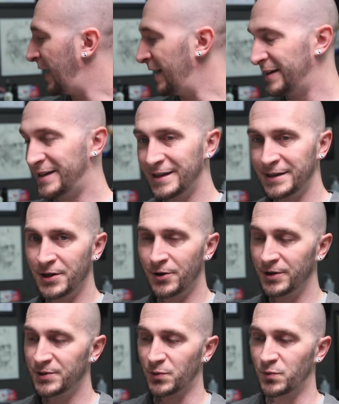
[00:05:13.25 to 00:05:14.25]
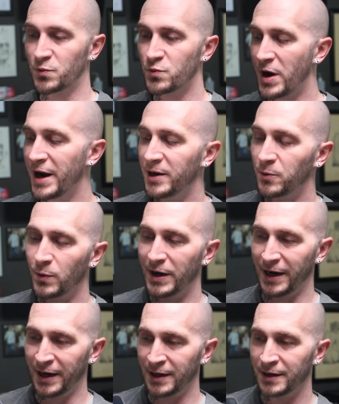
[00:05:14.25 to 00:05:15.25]
I did notice right
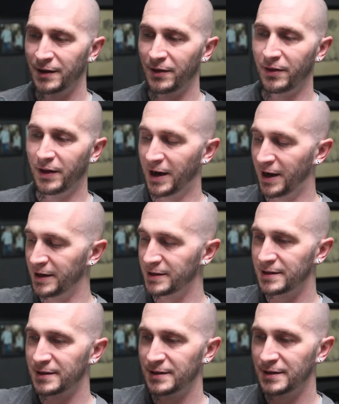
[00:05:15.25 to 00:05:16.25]
away that